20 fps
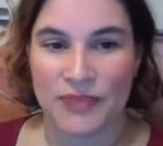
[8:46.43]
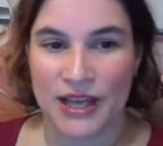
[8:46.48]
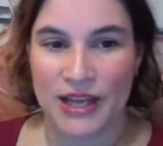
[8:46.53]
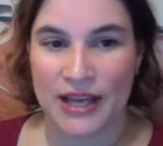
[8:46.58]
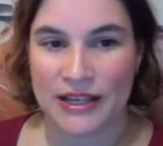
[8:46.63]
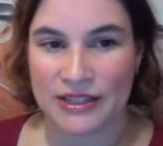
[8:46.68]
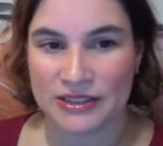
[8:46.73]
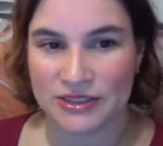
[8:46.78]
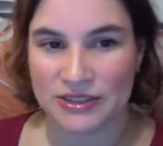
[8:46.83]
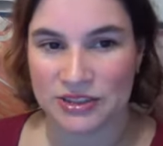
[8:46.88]

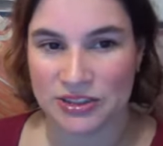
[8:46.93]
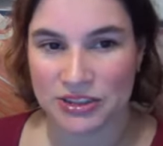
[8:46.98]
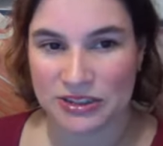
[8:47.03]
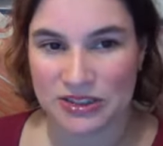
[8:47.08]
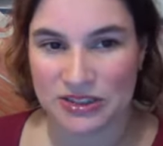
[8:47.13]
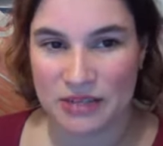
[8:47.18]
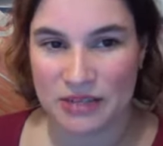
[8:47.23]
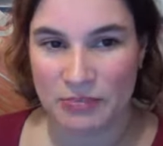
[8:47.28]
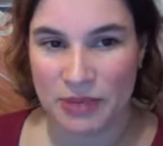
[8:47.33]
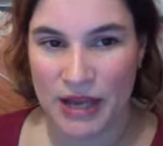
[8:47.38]
And it's
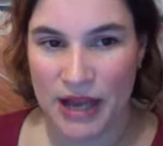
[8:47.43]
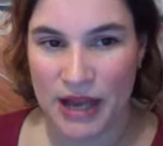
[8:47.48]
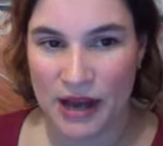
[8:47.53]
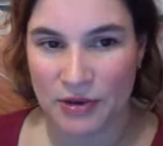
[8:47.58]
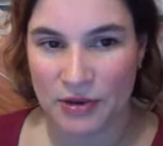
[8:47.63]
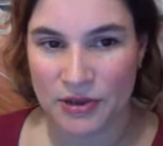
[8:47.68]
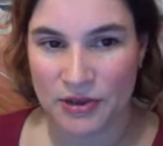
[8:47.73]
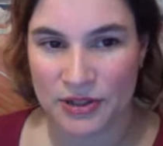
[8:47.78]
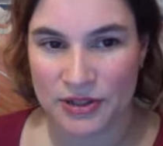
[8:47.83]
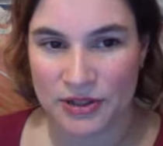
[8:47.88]
just a
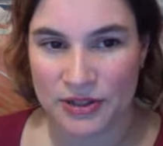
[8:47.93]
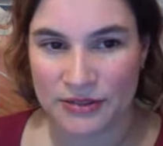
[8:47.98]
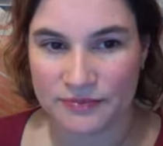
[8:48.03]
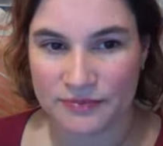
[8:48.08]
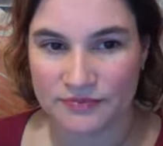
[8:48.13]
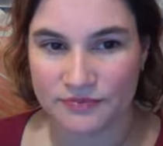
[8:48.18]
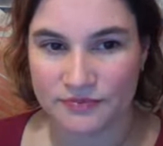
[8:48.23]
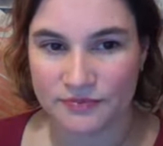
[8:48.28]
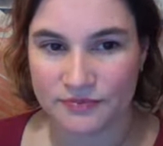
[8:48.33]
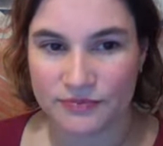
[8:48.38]
powdered
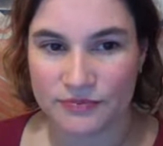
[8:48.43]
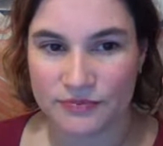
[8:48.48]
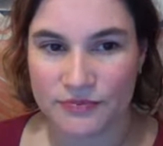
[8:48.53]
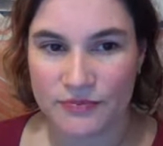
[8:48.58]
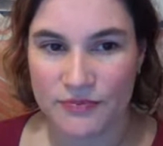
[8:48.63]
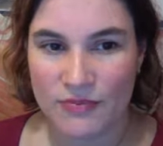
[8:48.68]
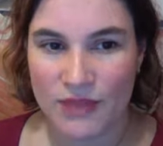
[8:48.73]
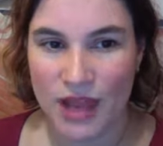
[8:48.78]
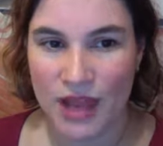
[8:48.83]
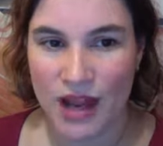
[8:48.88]

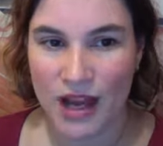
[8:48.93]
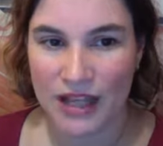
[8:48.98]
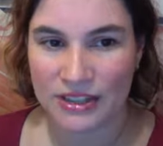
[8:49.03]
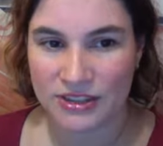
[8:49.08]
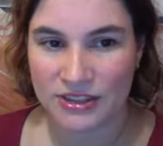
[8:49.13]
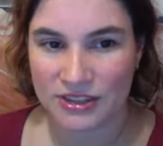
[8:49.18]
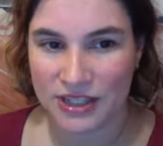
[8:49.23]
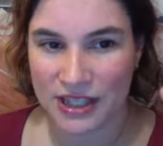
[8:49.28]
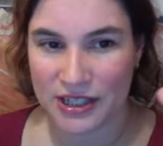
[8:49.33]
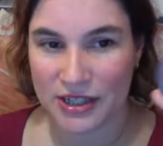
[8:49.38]

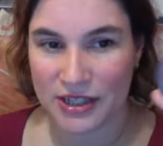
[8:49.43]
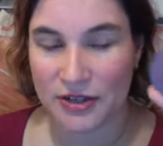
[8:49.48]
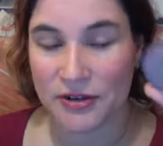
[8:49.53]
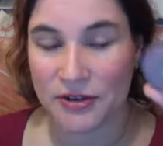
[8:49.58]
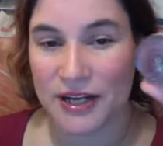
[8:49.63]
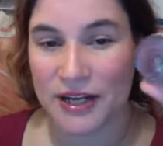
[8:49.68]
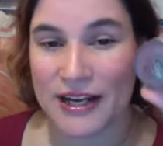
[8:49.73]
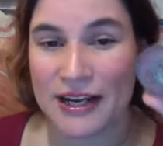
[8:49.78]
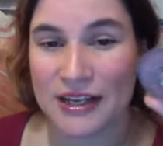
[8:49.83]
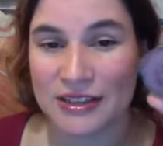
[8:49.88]
eyeshadow.
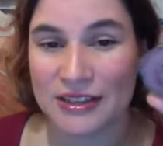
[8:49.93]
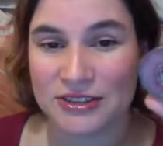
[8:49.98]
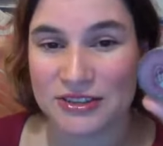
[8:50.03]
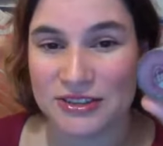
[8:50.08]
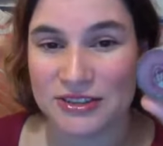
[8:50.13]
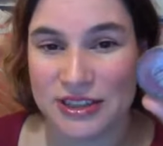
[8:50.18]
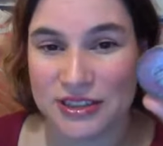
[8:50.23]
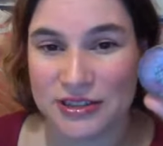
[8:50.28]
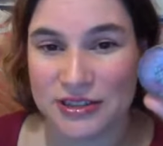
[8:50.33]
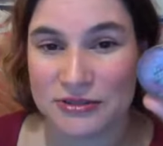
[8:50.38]
And I
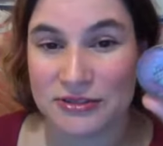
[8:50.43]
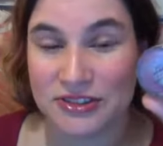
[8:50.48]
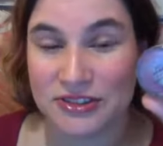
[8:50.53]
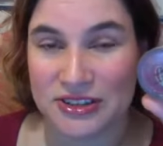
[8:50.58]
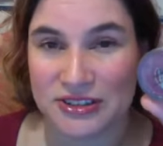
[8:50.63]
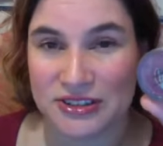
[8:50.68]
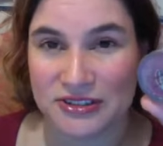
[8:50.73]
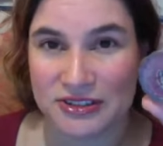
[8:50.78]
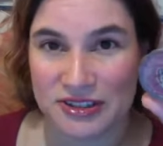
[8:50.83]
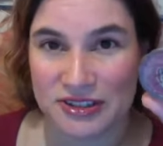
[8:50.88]
actually use
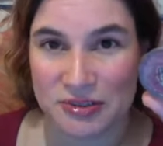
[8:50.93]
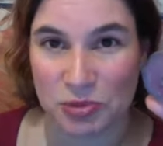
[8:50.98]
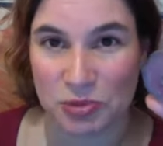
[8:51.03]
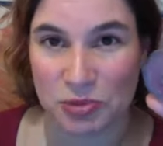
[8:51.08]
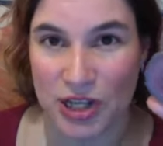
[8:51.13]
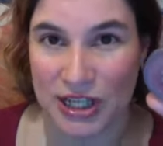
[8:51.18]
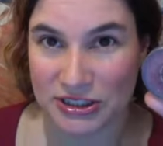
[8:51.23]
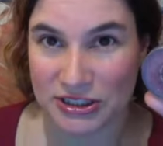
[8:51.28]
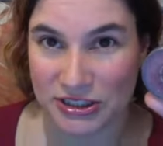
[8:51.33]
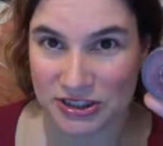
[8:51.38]
this as
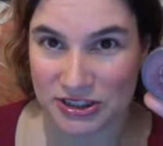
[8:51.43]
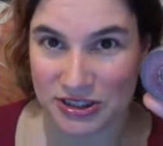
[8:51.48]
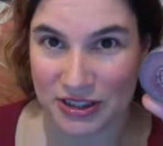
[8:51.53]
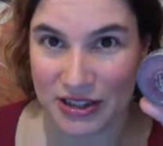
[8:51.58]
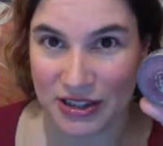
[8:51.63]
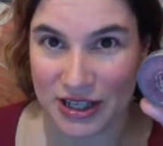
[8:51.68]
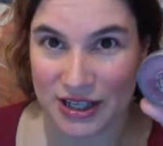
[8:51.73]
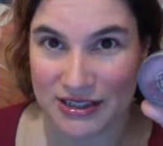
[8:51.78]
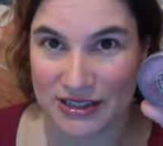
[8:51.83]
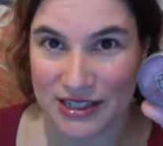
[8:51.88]
blush a
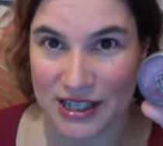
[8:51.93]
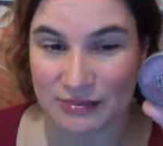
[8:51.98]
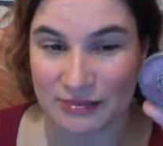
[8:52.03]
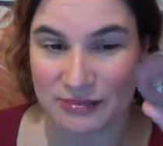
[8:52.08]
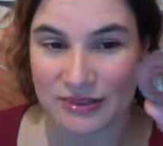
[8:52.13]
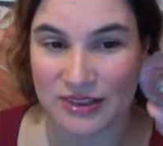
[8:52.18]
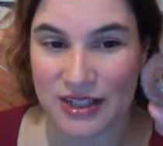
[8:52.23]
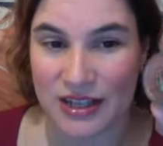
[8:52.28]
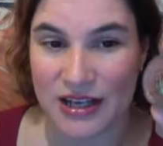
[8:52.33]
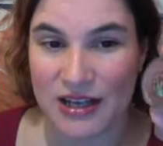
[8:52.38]
lot of
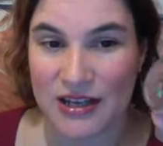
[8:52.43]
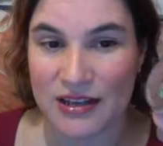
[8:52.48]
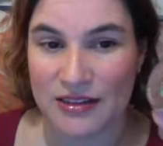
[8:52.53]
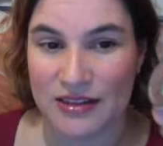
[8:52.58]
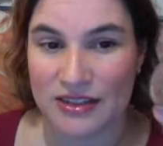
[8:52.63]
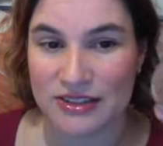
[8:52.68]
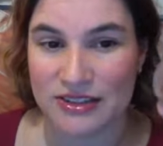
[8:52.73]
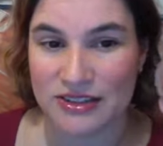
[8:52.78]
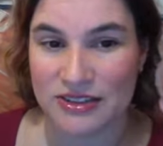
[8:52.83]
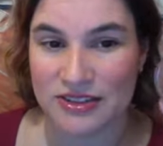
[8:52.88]
times.
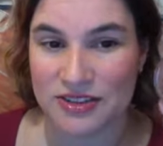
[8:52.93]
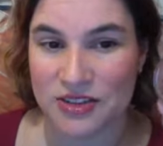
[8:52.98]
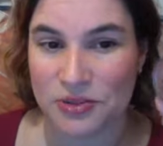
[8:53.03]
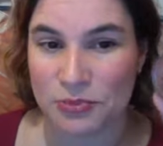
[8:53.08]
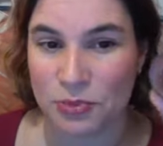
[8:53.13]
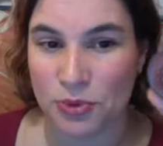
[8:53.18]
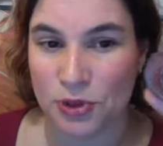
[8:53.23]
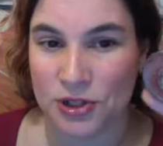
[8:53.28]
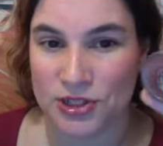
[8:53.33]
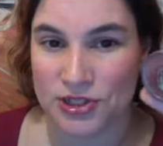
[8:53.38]
This is the
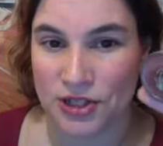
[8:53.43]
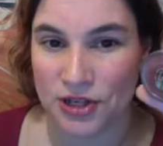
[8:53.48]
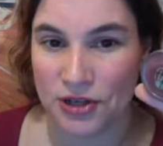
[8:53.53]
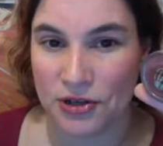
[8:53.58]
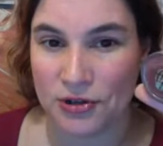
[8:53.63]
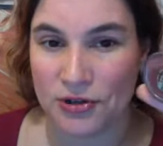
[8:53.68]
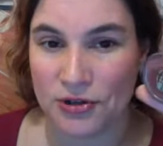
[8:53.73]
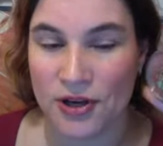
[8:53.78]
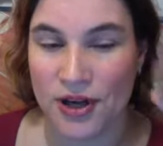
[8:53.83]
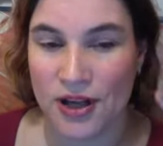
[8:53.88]

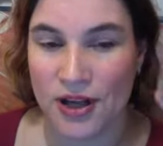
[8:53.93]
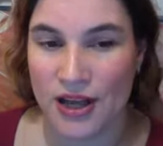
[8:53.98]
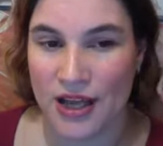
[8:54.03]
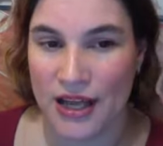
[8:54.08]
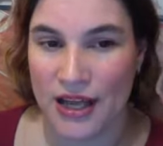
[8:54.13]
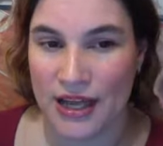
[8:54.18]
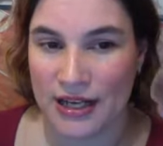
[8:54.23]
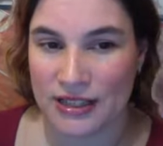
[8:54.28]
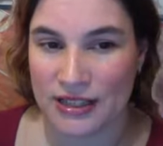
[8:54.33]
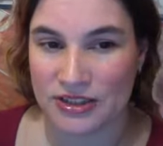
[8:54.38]
Bordeaux,
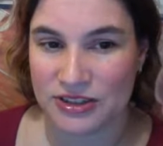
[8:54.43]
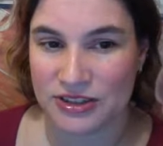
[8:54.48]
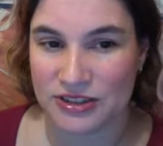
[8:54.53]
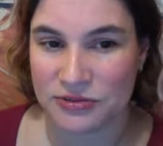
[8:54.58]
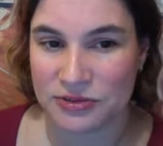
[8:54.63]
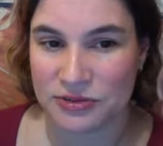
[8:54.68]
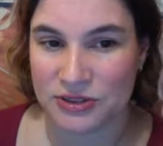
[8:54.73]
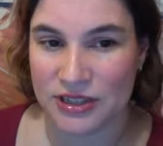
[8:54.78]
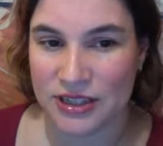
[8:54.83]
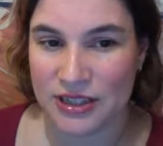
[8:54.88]
and I
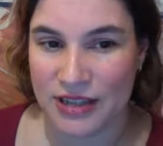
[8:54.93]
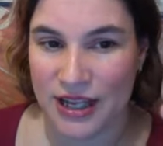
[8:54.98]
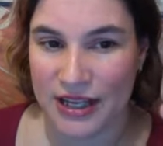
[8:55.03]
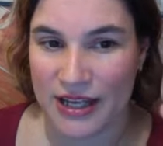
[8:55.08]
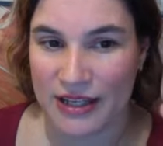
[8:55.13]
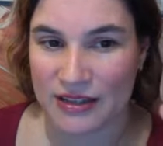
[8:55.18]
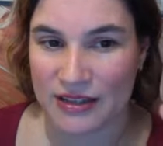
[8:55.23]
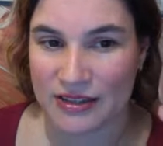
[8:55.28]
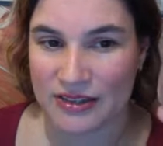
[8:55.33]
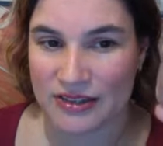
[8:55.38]
just really
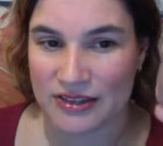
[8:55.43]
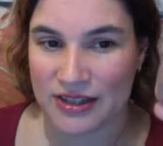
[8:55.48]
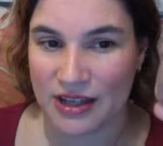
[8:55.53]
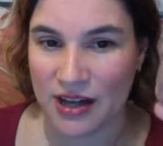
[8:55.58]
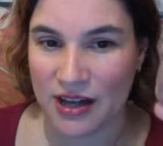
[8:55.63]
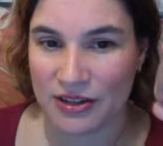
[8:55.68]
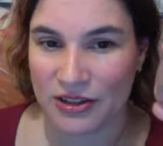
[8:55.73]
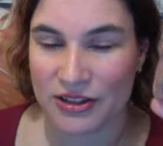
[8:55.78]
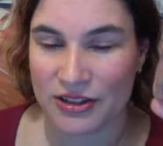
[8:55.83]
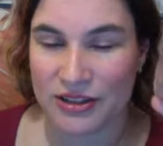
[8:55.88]
like this
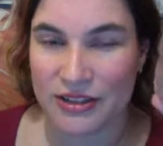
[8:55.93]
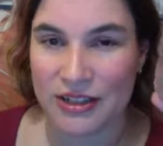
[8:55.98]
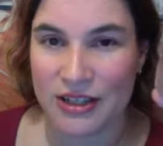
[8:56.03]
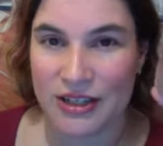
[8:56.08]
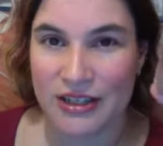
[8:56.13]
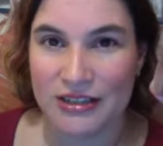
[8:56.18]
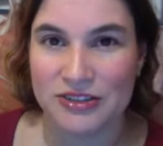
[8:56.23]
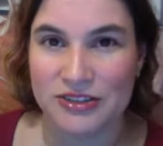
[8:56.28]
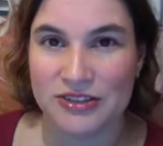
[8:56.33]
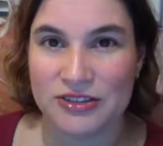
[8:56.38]
color.
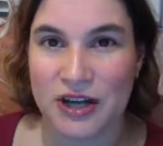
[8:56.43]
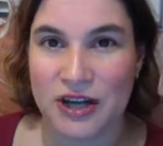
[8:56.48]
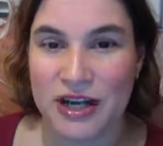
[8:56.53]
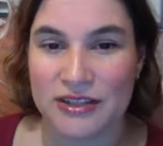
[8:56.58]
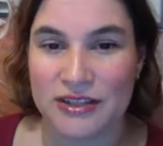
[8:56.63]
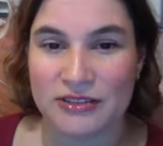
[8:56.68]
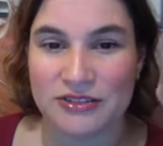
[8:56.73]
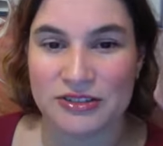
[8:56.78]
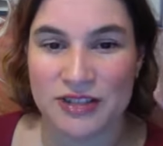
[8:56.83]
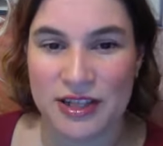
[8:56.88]
So
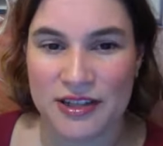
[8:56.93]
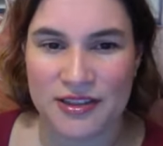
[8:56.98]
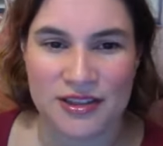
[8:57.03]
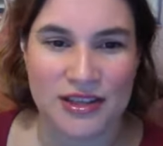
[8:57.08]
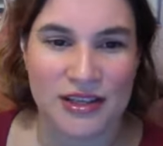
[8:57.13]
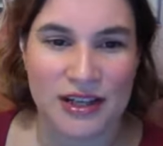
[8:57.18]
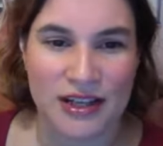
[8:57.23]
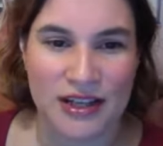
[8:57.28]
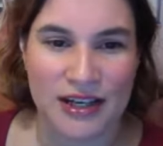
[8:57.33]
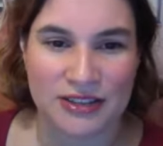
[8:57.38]
I
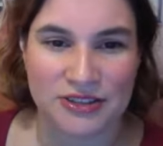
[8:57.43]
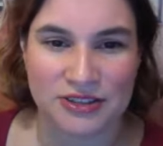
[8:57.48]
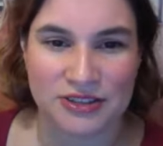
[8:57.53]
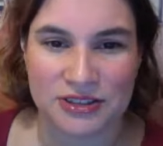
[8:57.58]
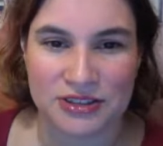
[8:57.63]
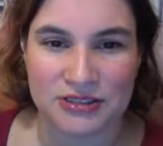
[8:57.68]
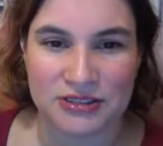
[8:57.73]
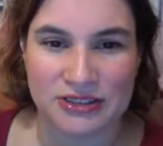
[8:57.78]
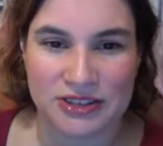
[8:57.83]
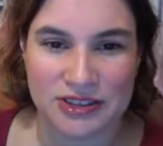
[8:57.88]
think I
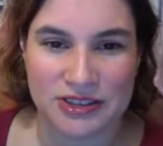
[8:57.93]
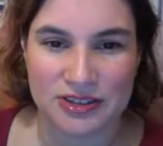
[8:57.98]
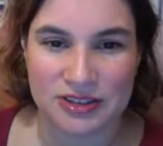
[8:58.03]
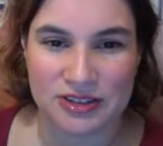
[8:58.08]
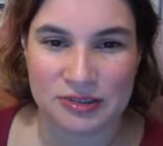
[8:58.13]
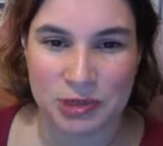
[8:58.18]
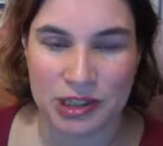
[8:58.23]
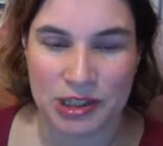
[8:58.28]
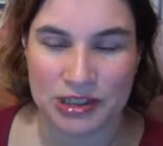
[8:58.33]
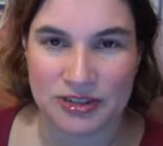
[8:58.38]
actually use this
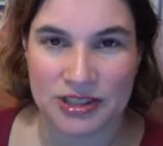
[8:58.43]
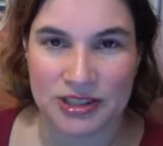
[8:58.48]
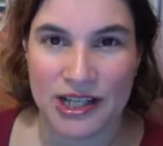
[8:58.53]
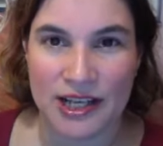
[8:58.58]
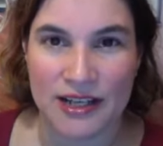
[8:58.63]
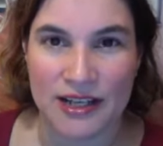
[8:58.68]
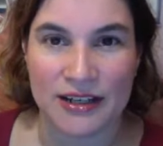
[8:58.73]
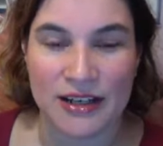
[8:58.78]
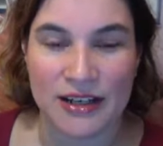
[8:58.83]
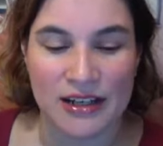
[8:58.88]
as blush
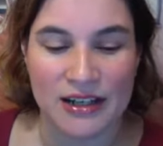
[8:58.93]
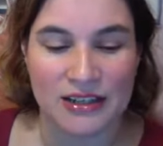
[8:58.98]
today.